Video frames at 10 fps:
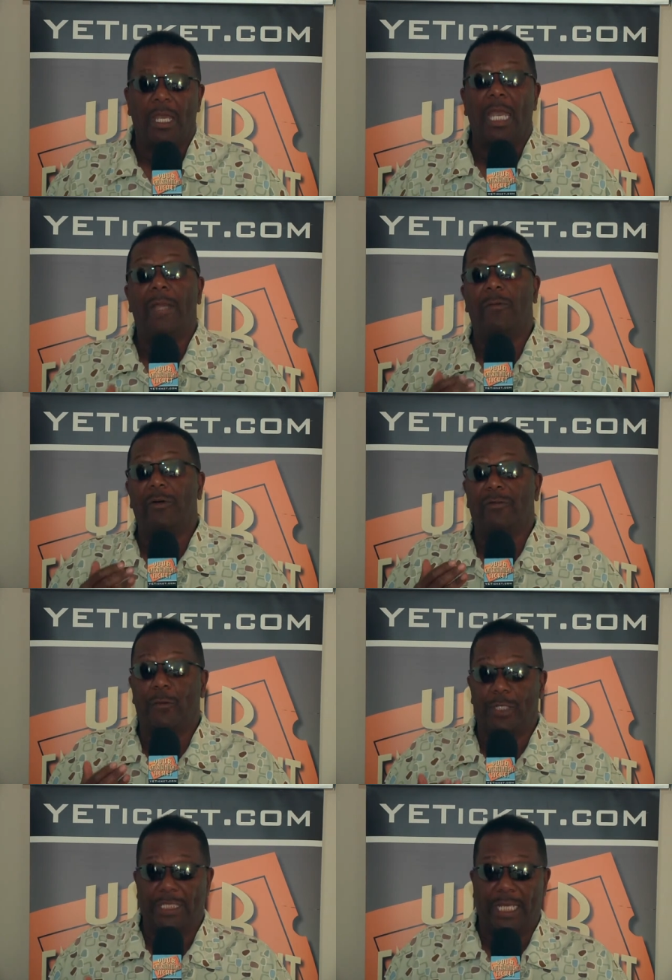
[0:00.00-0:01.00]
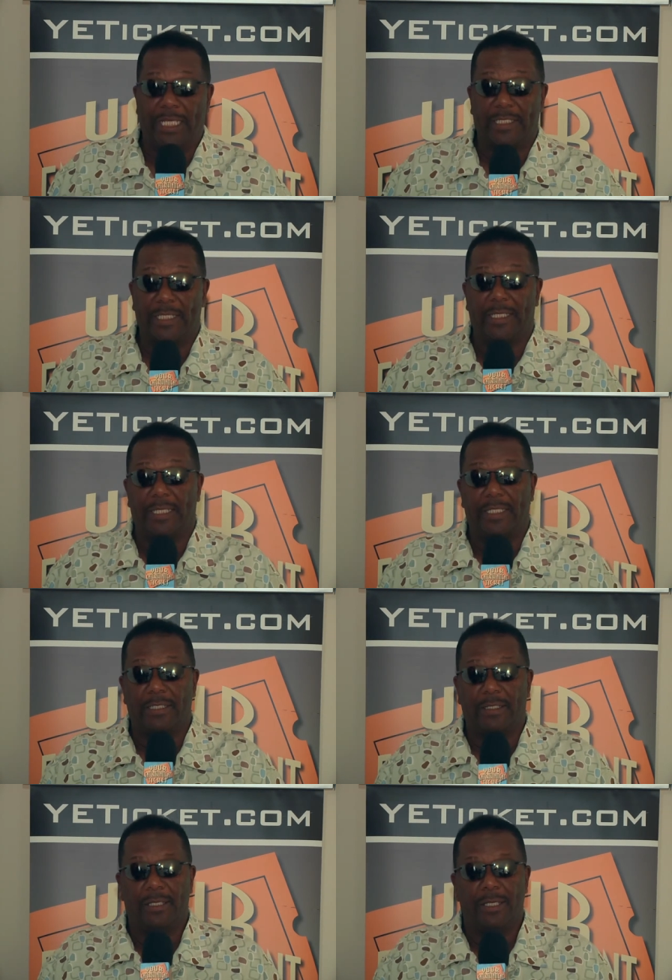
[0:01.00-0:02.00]
And Will Forte is in
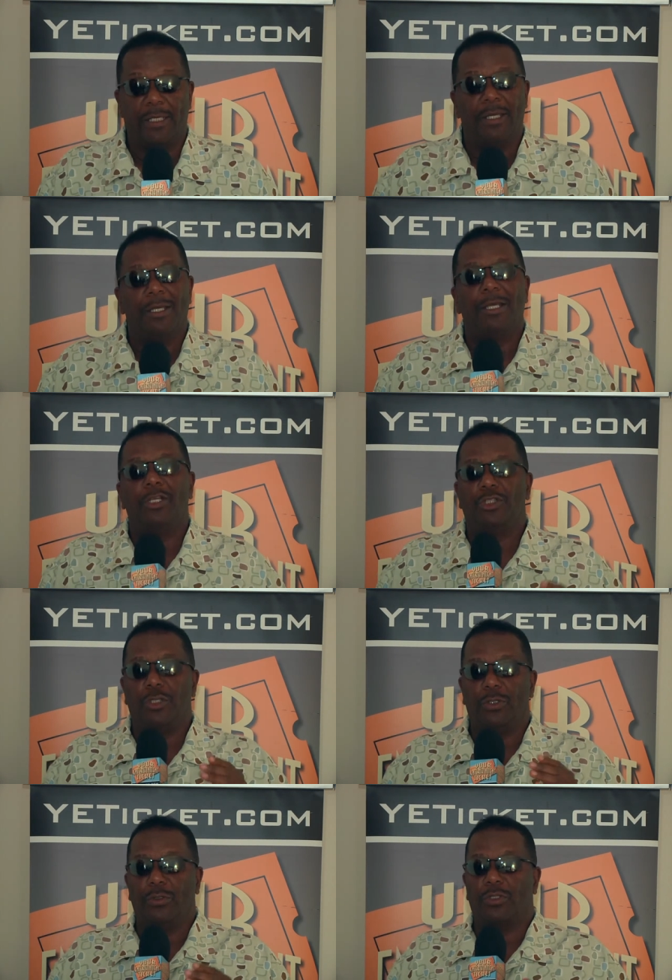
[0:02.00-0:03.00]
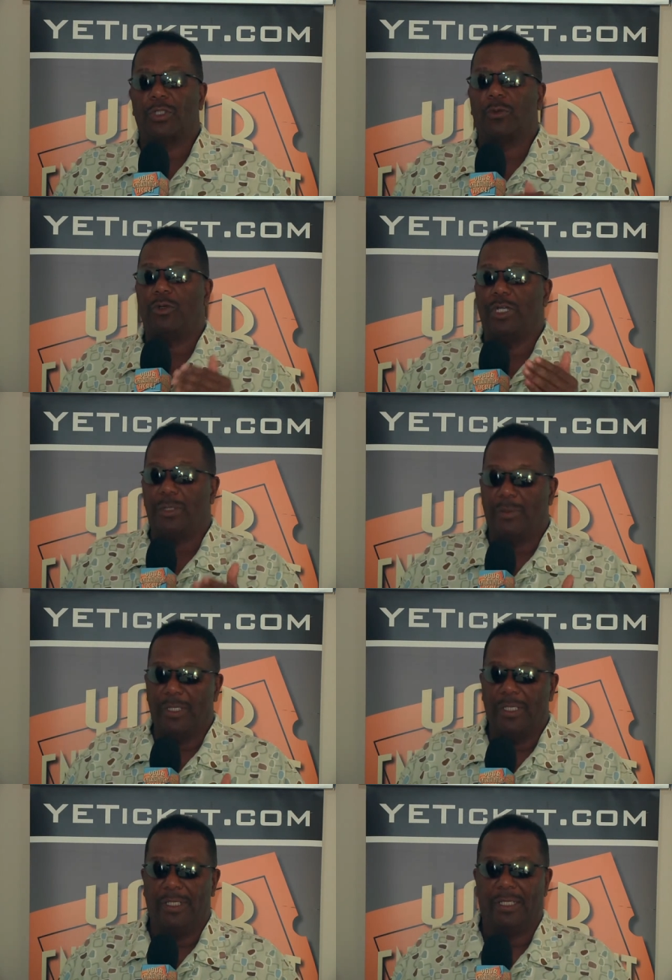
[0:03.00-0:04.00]
this. June Squibb,
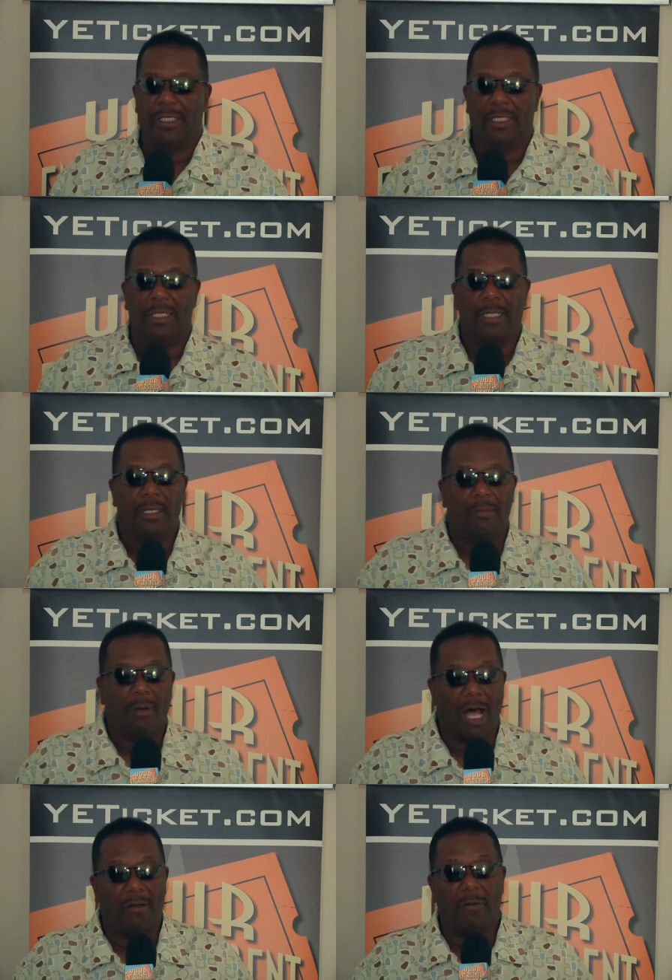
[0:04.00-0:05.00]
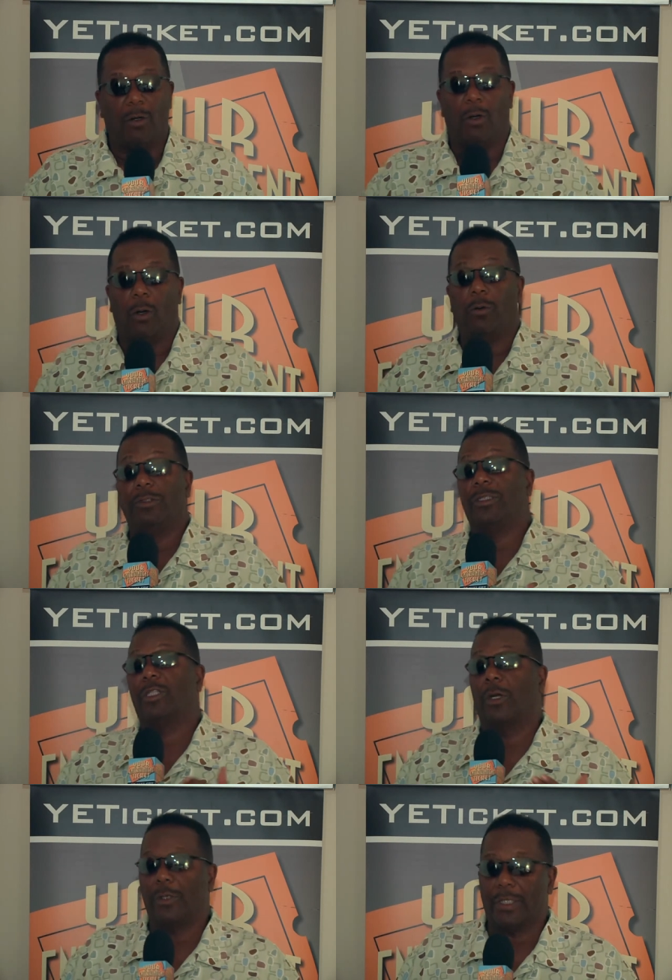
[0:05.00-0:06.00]
Bob
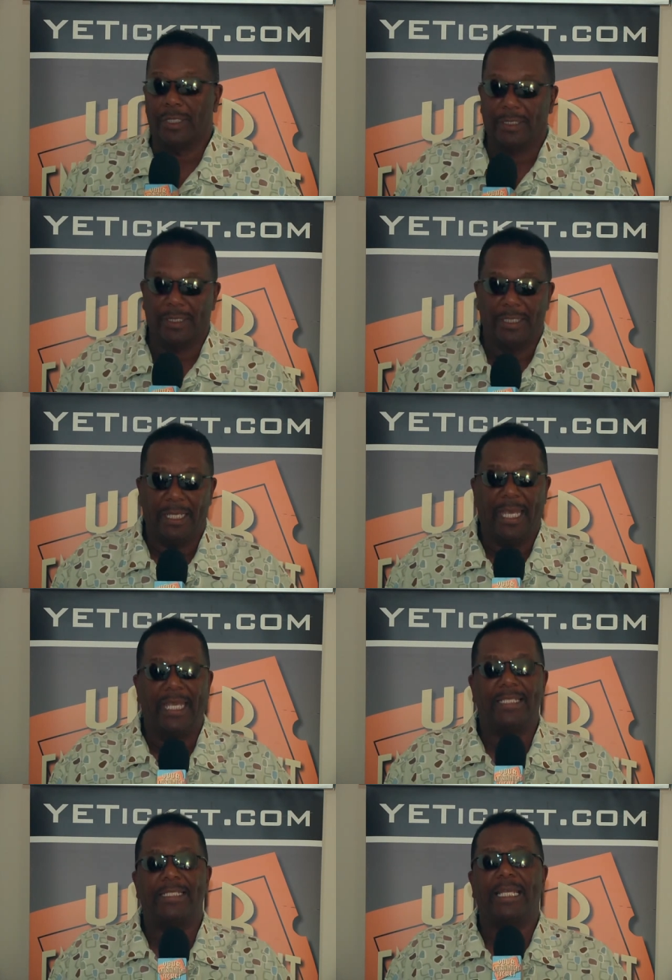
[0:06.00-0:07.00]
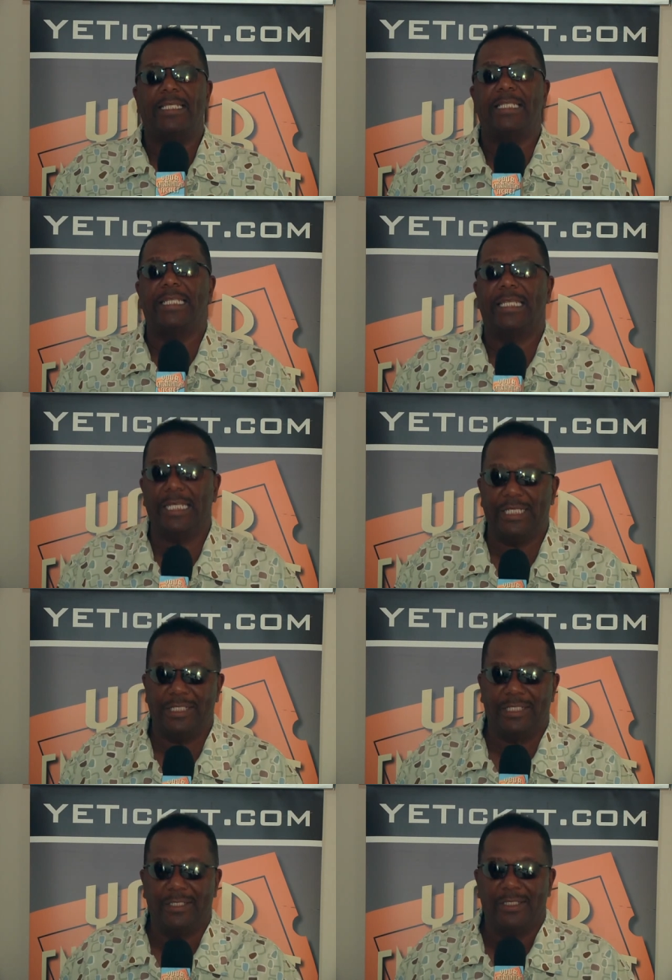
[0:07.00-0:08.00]
Odenkirk, and Stacy
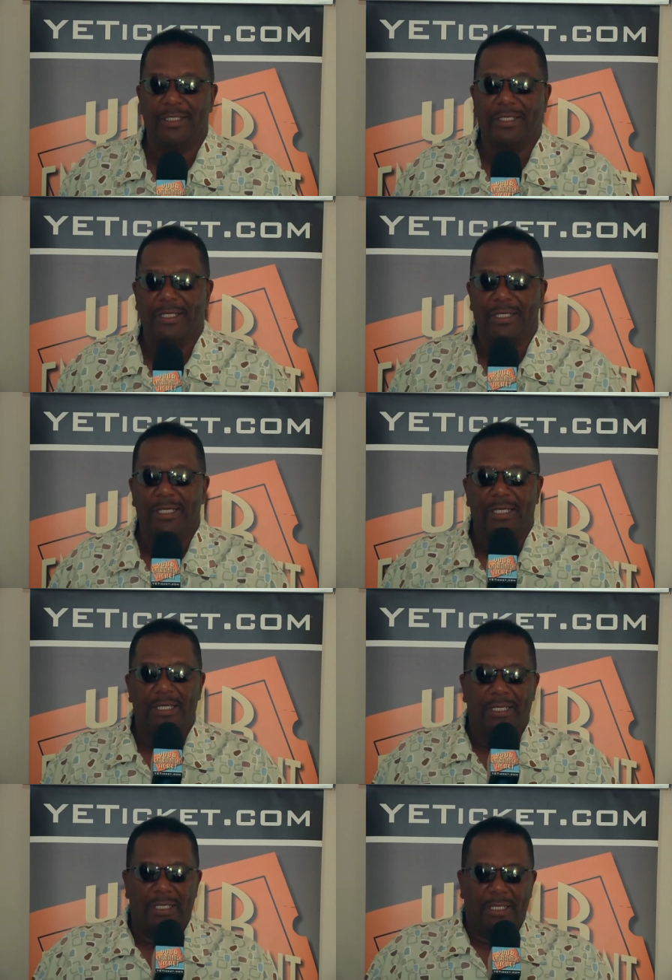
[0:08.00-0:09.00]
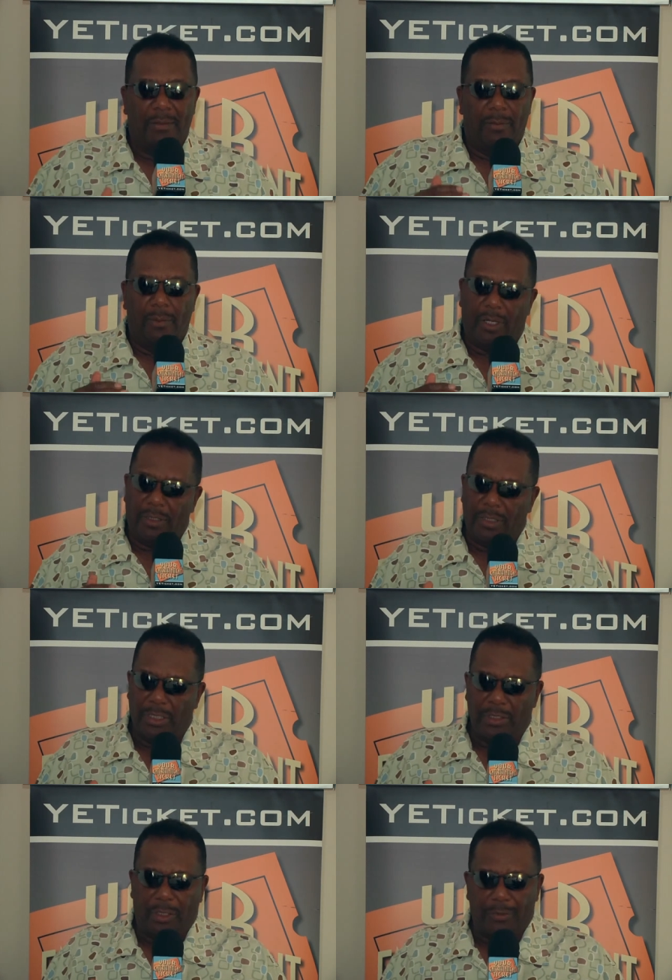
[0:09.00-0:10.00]
Keach. Well,
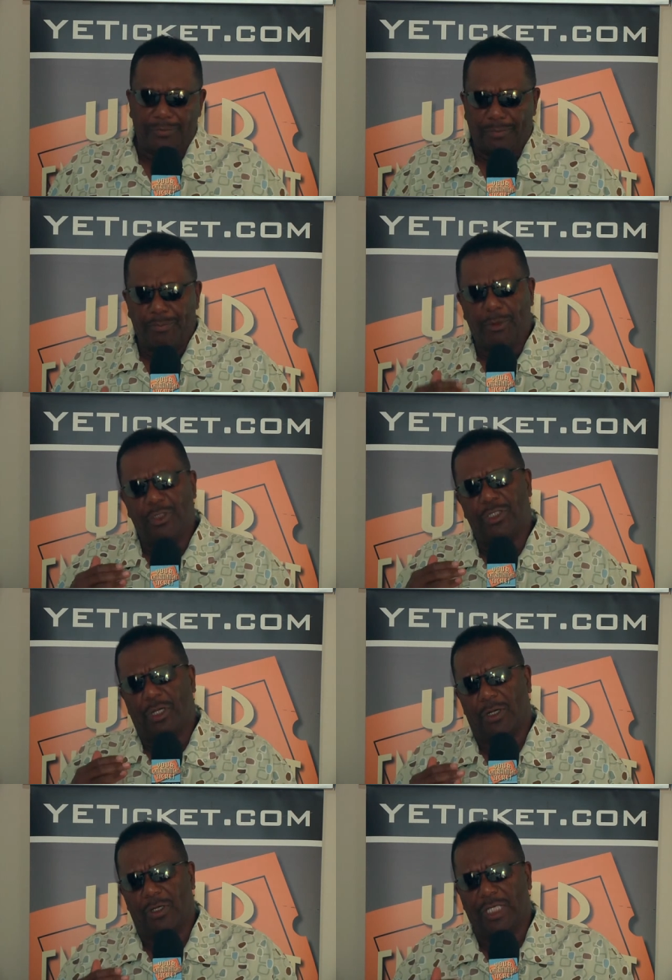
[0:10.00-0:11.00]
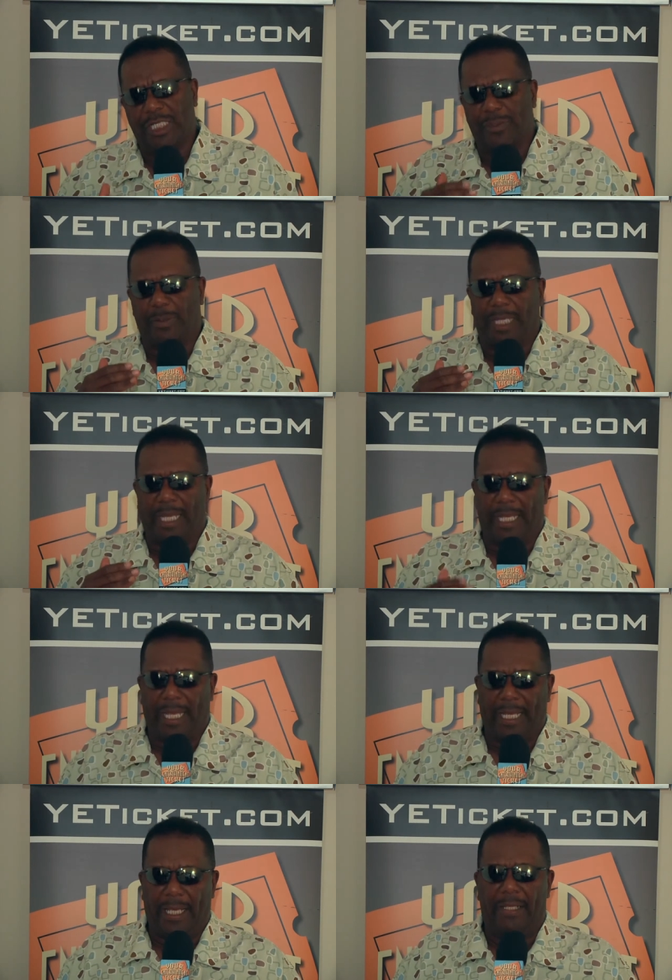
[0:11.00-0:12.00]
you know, Bruce Dern, he's playing
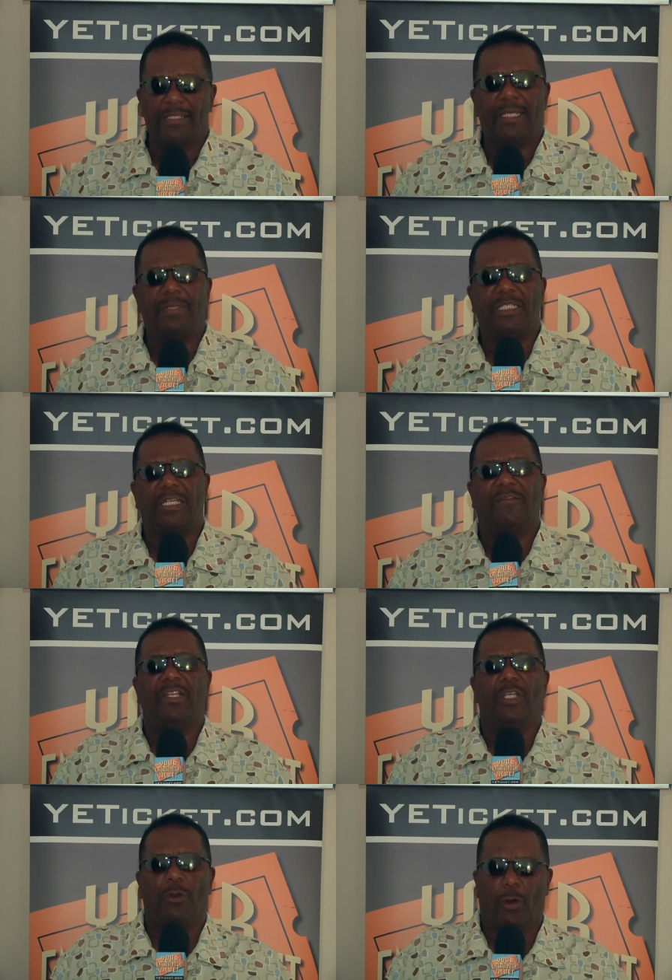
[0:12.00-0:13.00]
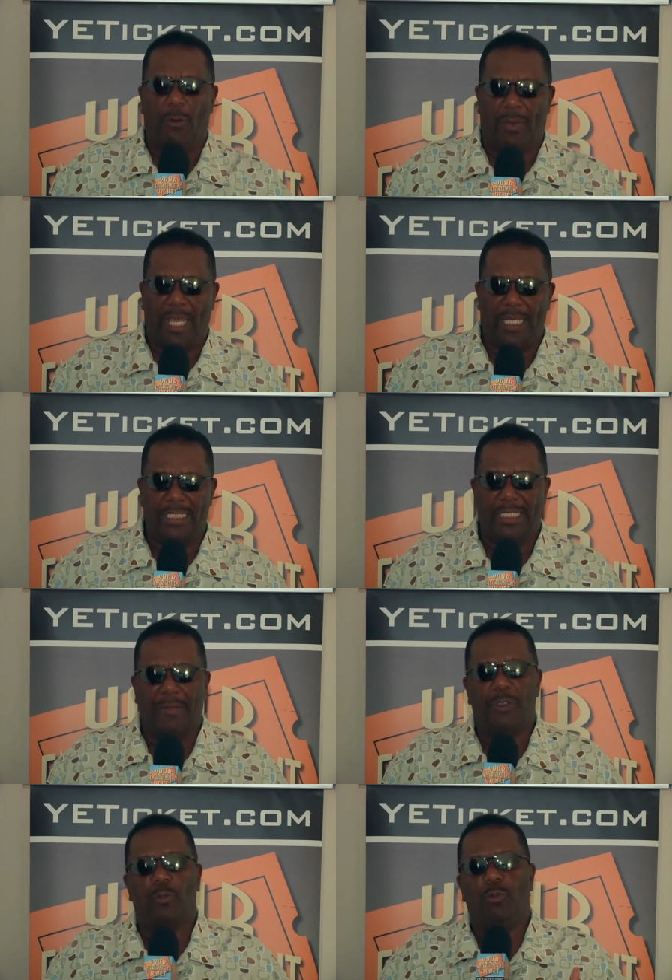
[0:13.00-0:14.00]
a 77-year-old man. His
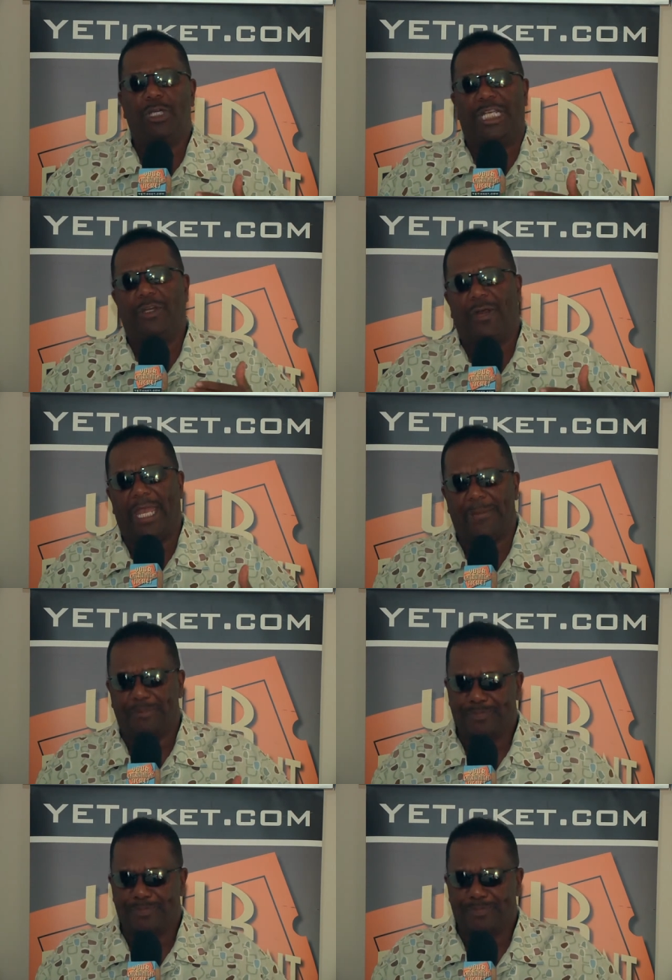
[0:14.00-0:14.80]
name is Woody Grant.